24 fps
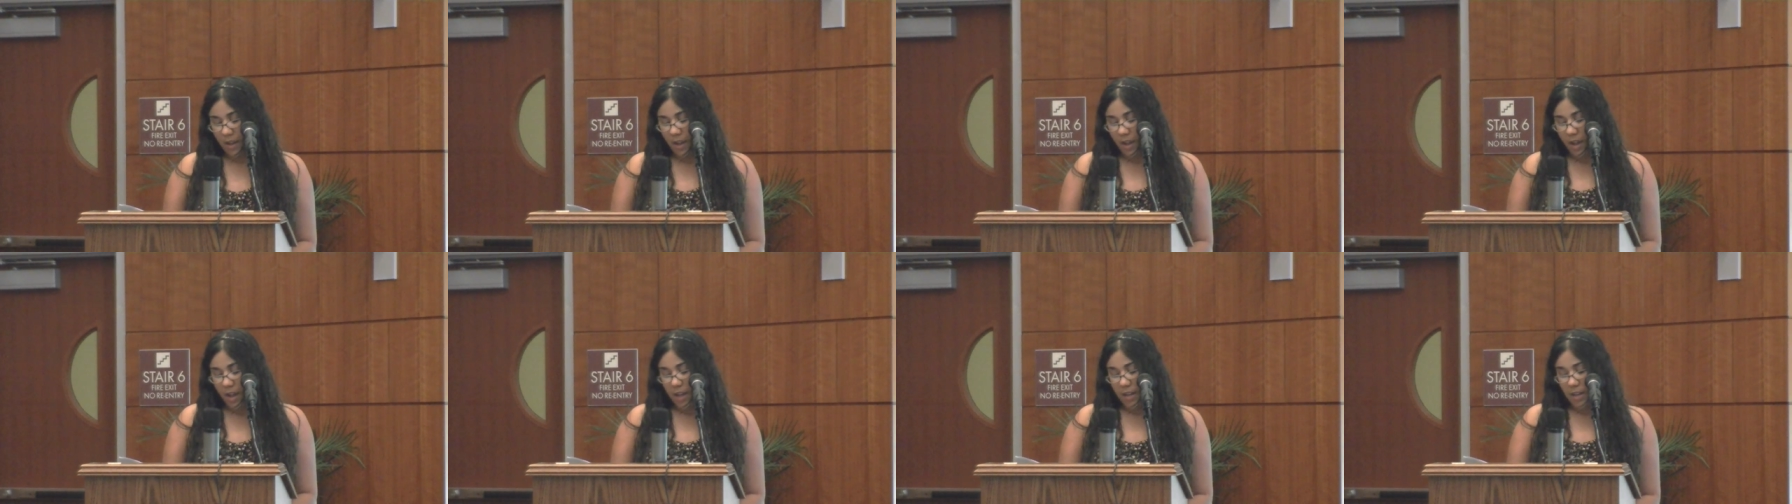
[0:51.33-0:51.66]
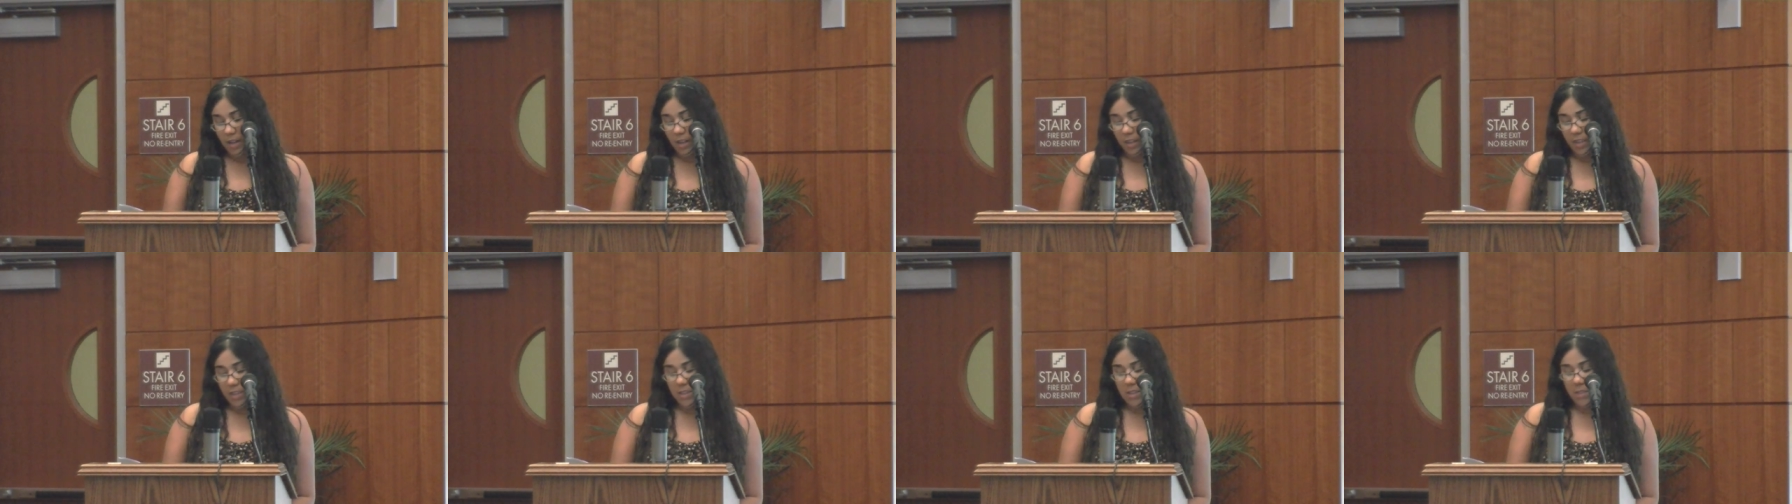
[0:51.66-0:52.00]
and
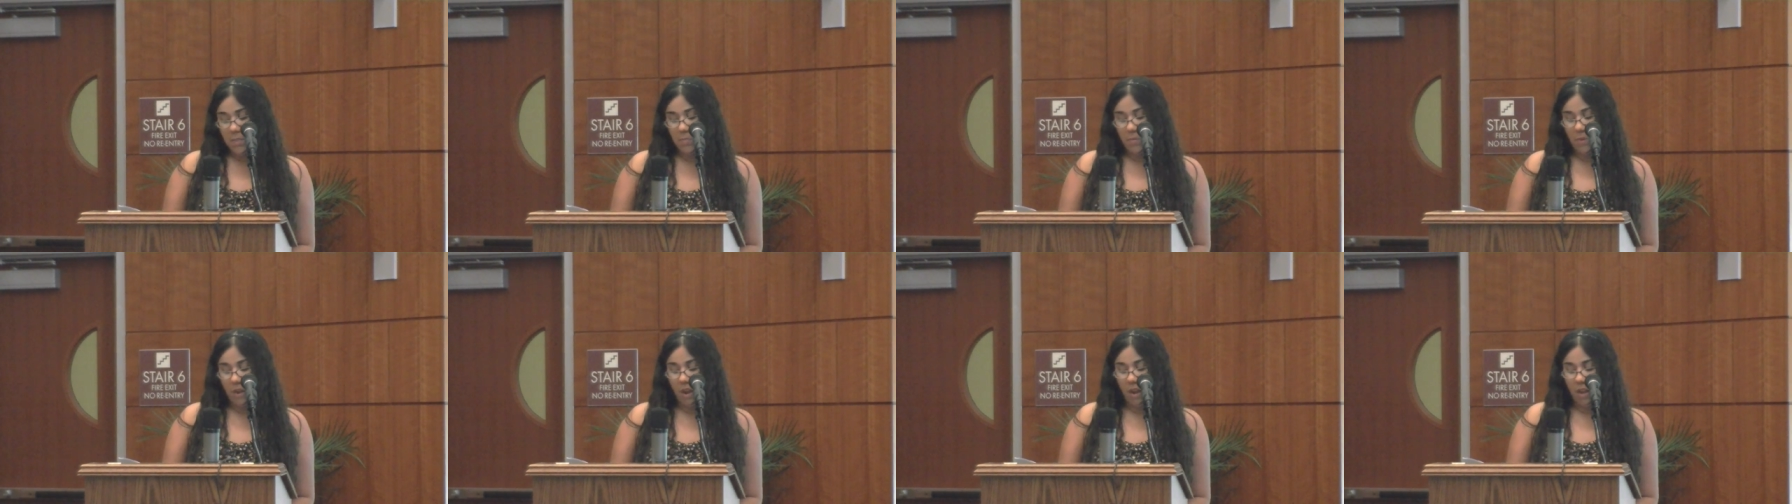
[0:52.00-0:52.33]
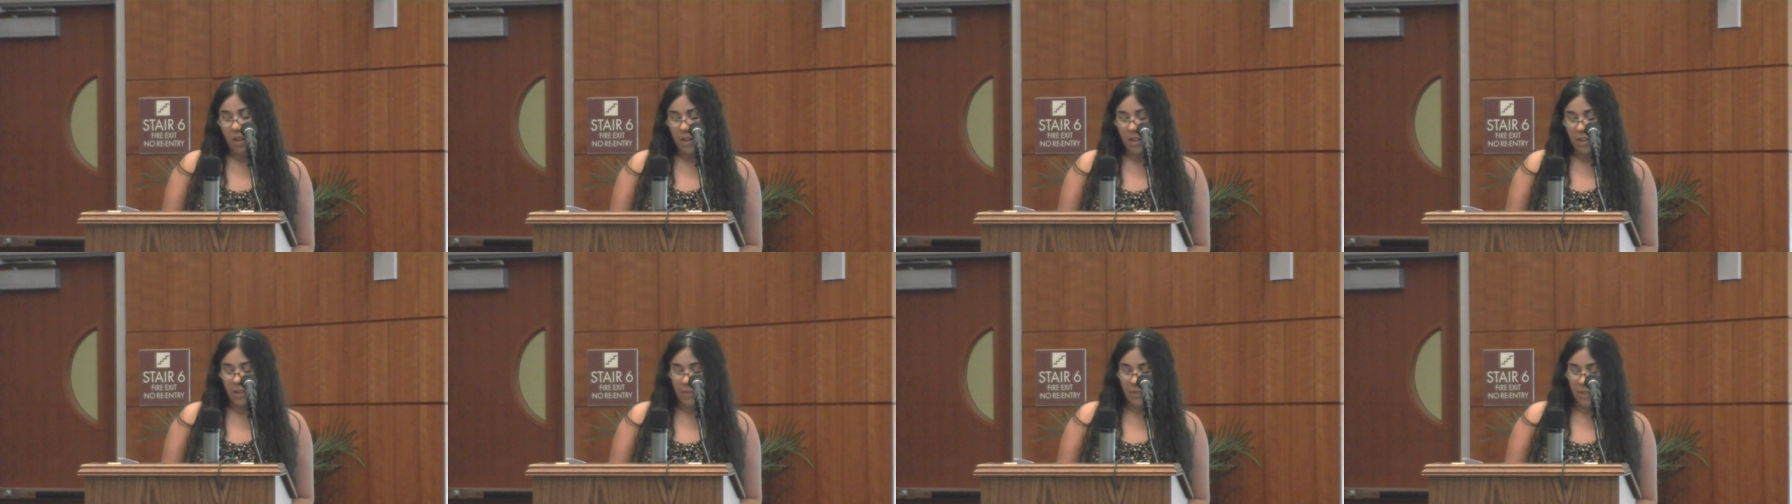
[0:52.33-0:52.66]
in its
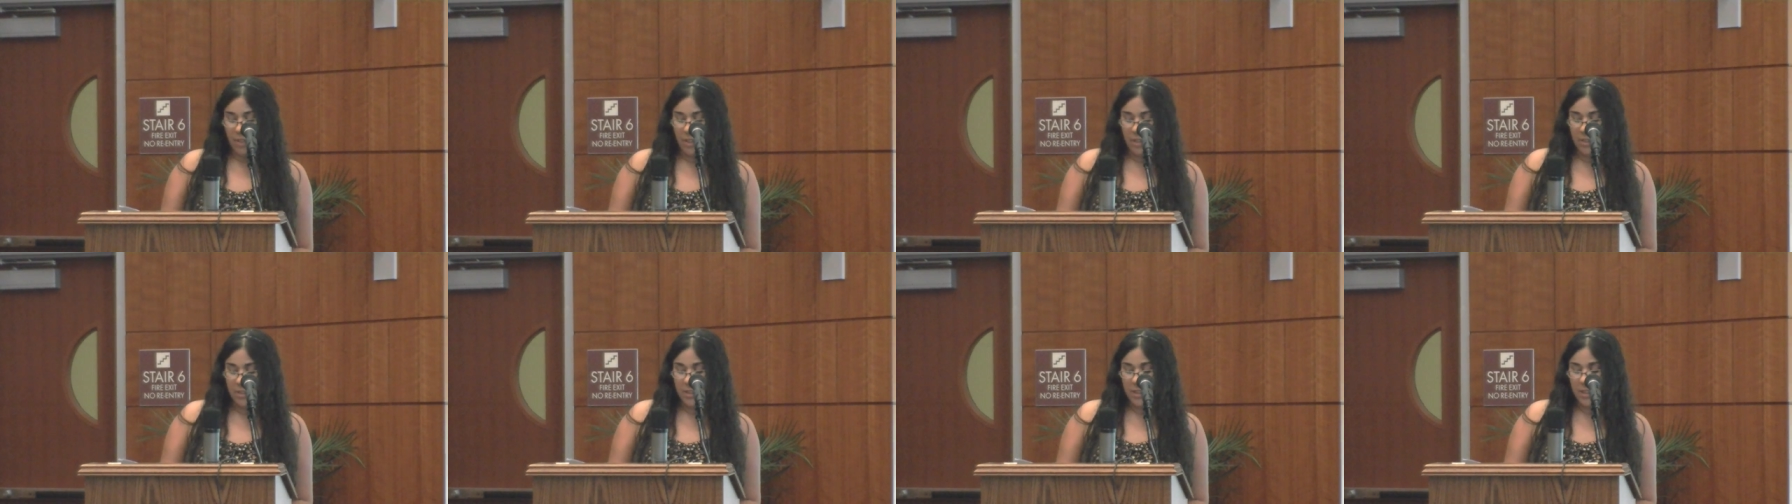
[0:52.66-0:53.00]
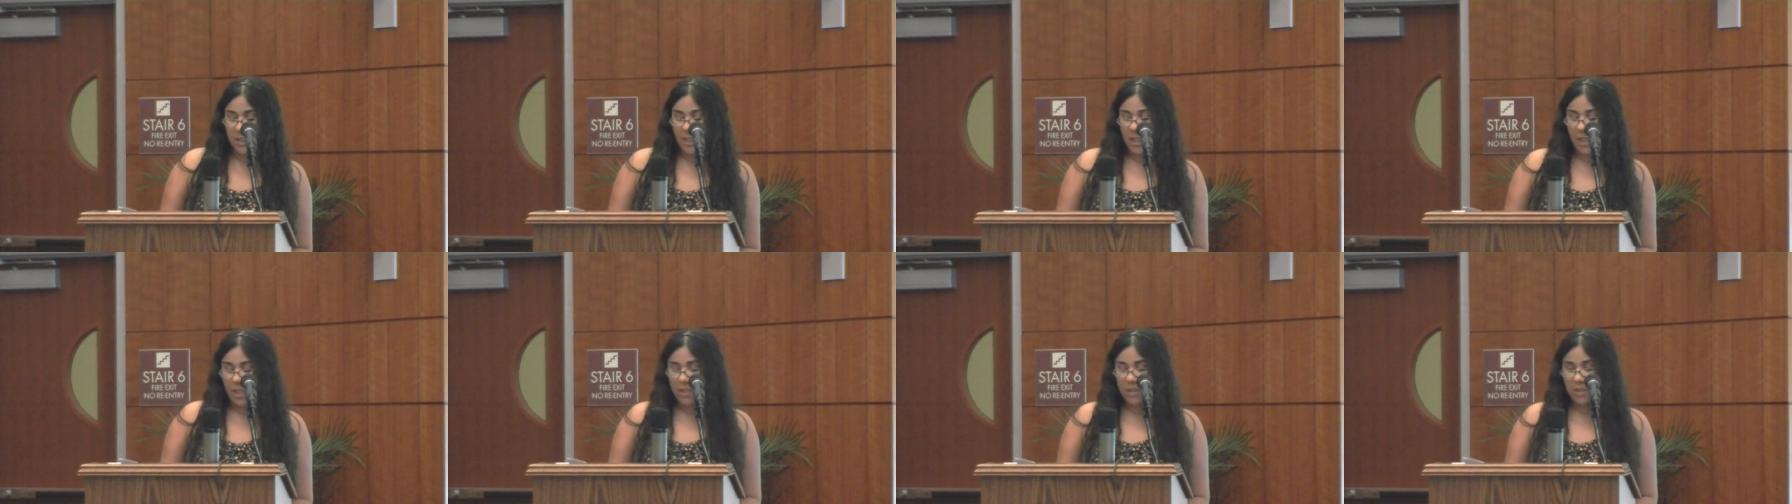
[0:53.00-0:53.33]
sprawling of
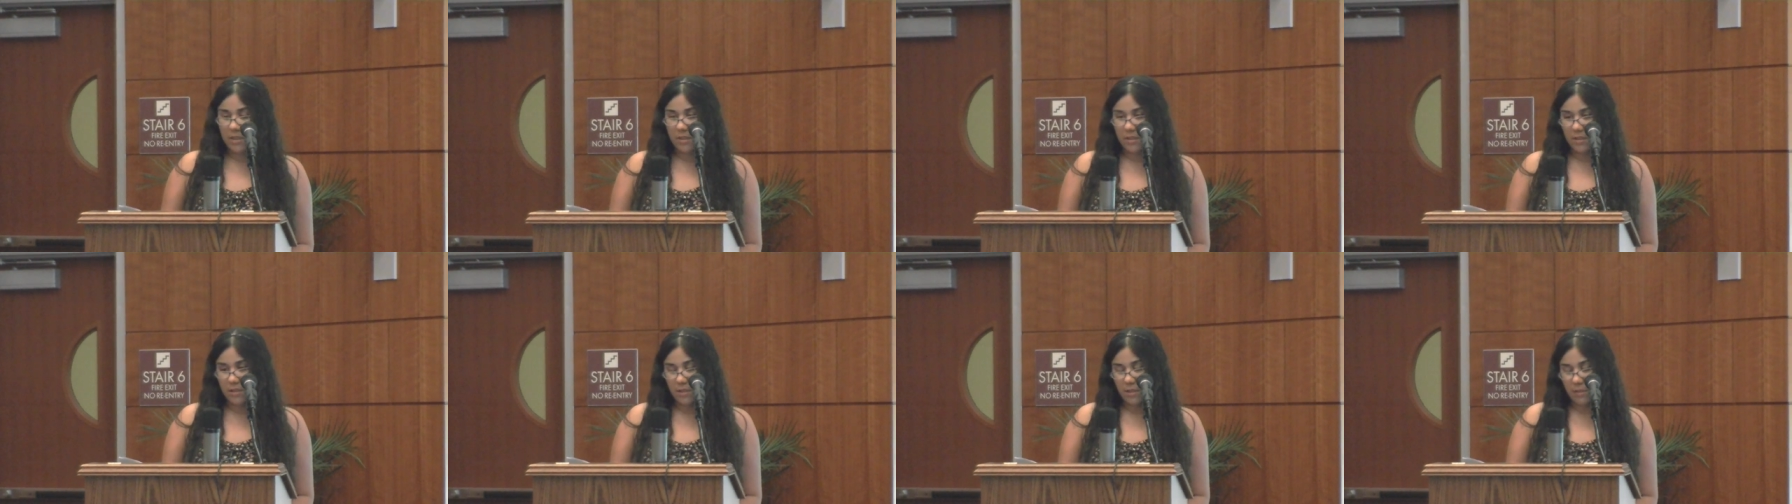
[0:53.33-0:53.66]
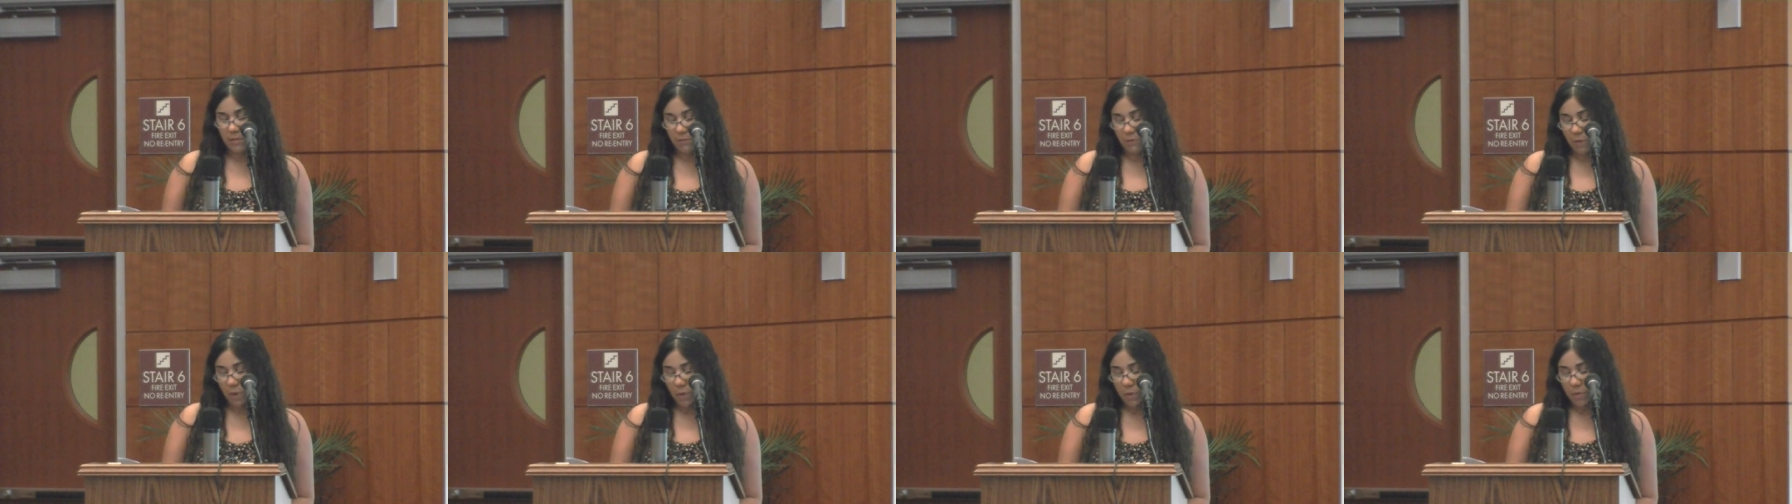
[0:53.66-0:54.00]
enunciation
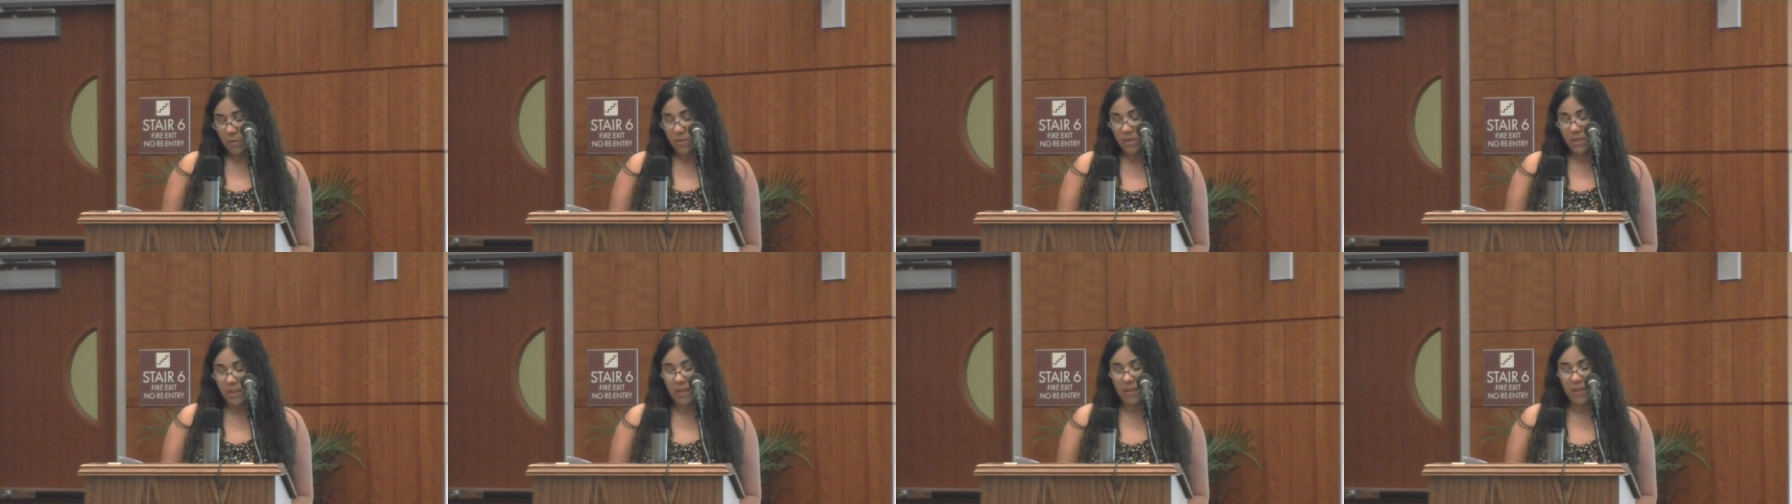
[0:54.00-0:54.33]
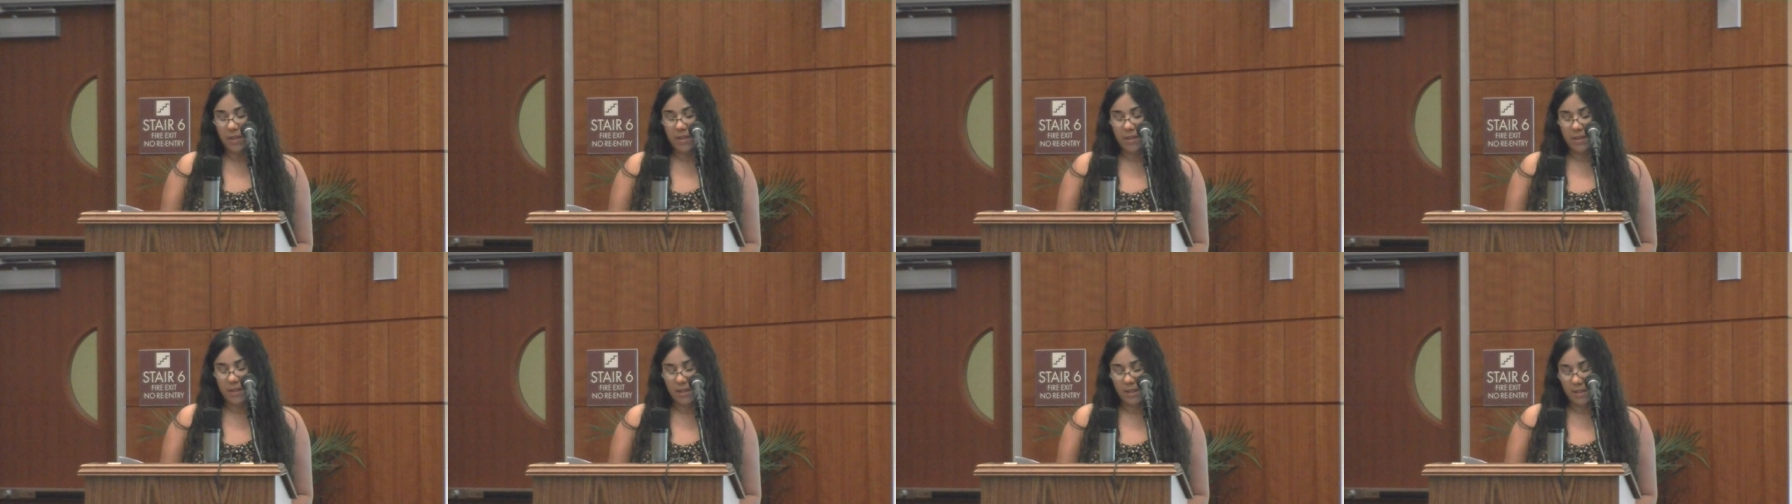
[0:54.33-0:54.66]
and
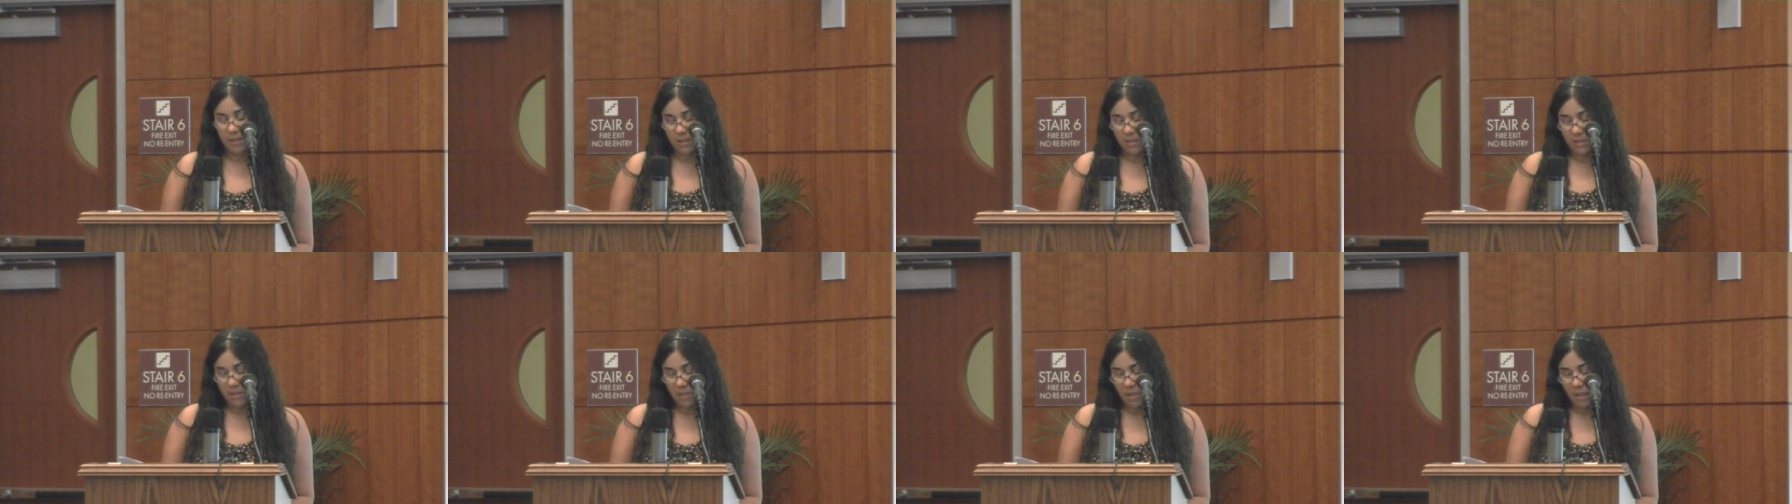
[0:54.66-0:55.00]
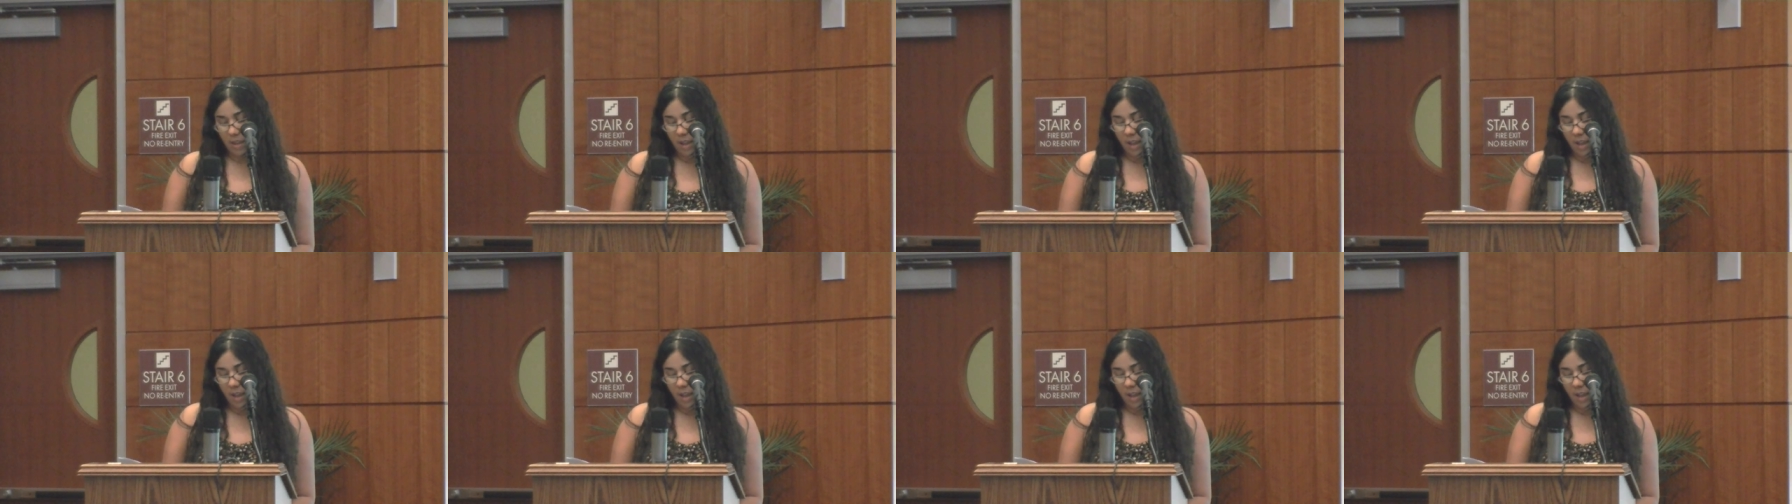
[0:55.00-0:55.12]
photosynthesis,